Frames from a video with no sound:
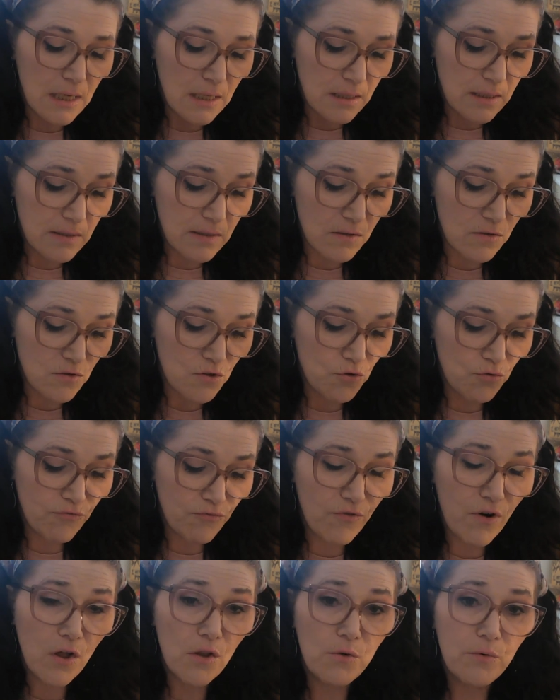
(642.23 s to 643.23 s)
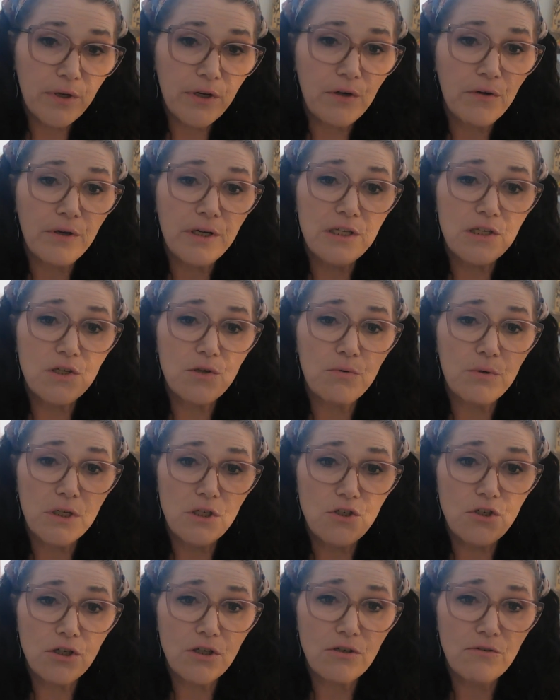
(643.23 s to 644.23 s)
This is you following your
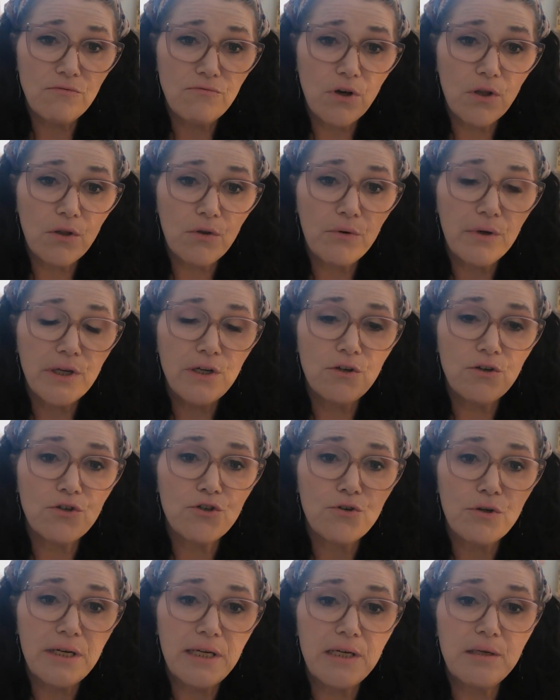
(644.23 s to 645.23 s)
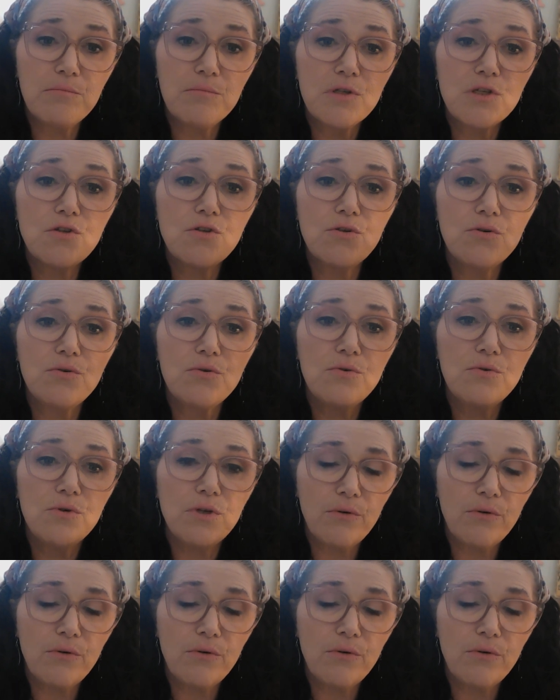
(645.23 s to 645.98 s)
intuition, following your dreams too.